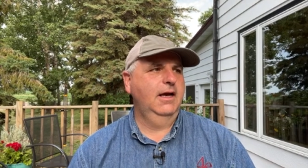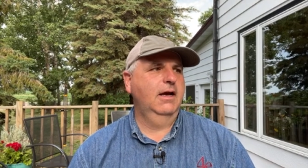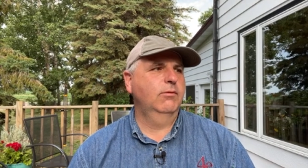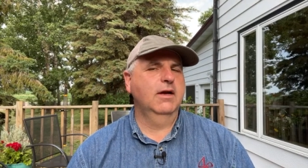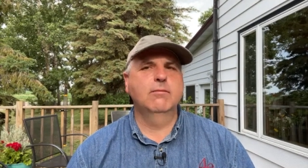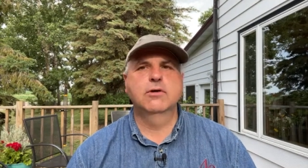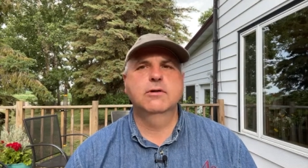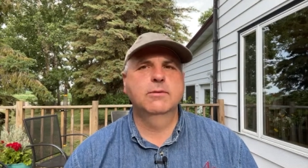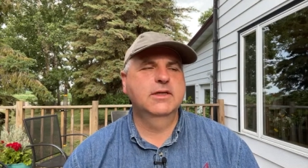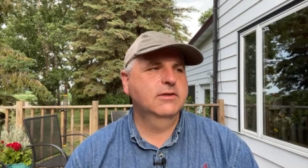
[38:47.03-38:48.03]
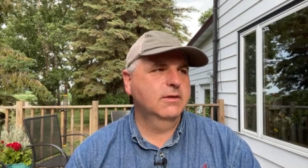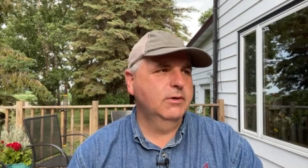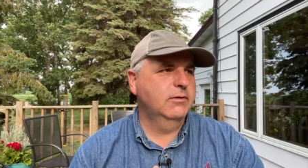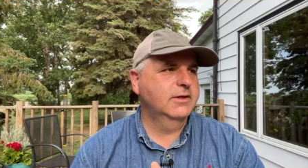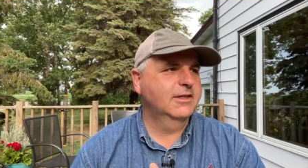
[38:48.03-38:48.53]
Yeah, we're gonna have more tomatillos than we
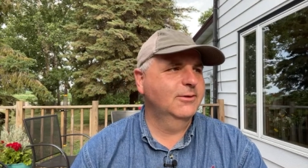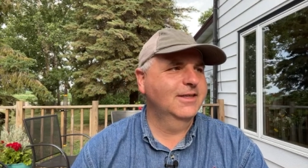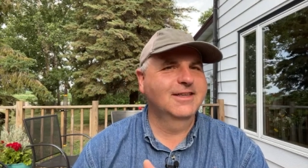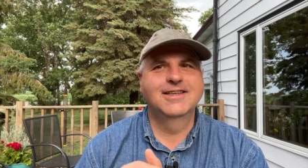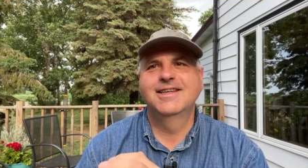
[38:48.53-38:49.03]
know what to do with.